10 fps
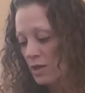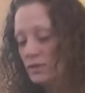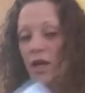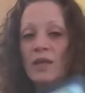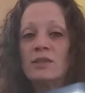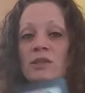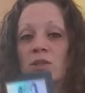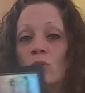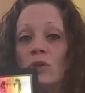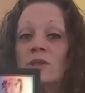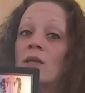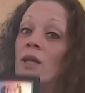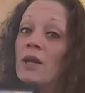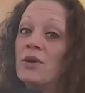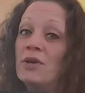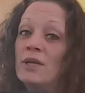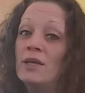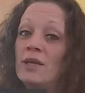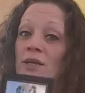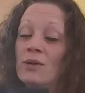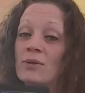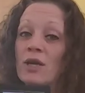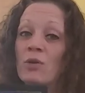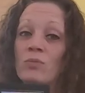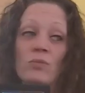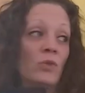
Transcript: The Ace of Swords, clarity, okay,